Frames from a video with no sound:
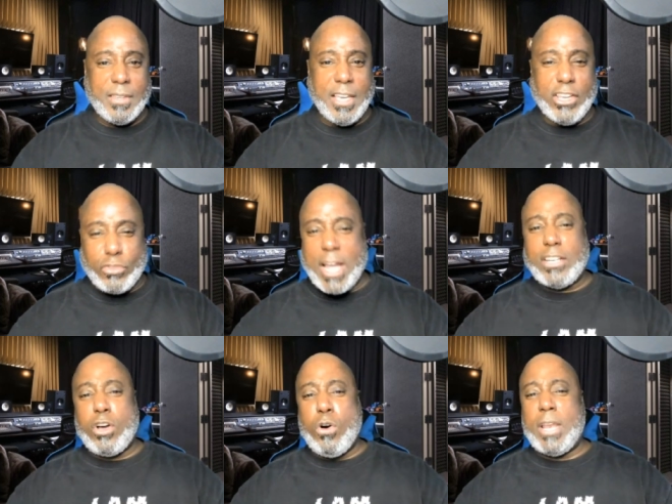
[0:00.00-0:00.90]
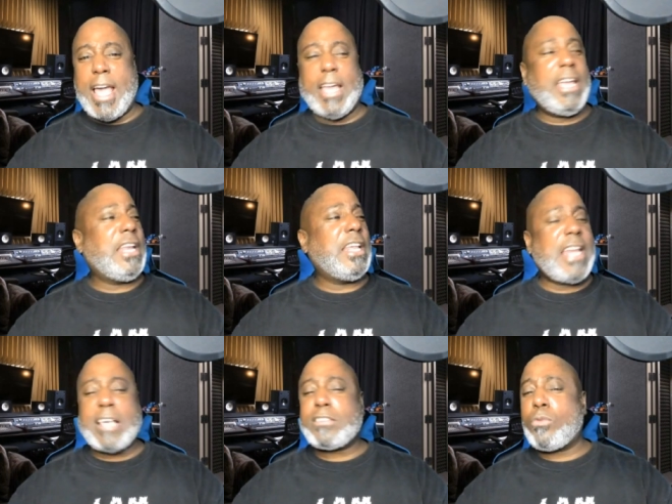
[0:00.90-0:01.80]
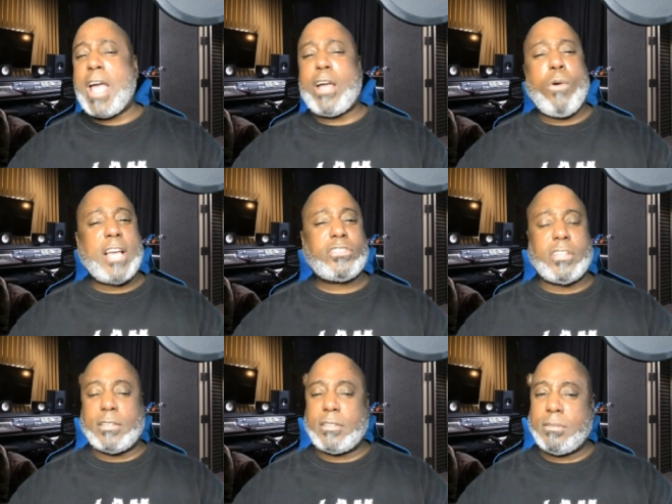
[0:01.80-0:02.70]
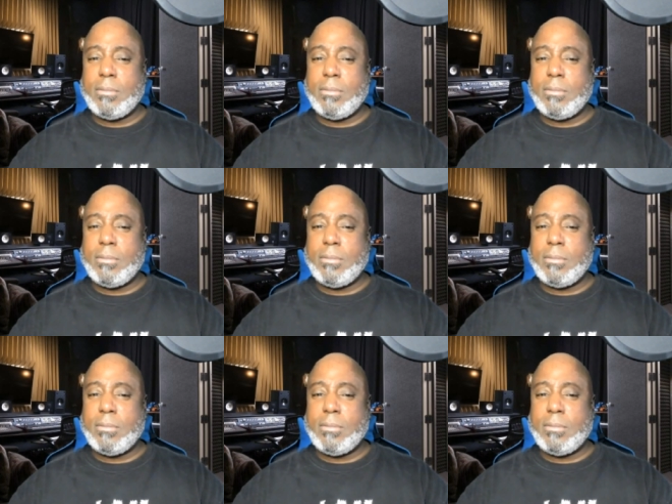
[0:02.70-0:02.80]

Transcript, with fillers: He drank the Kool-Aid. He didn't ask the right questions.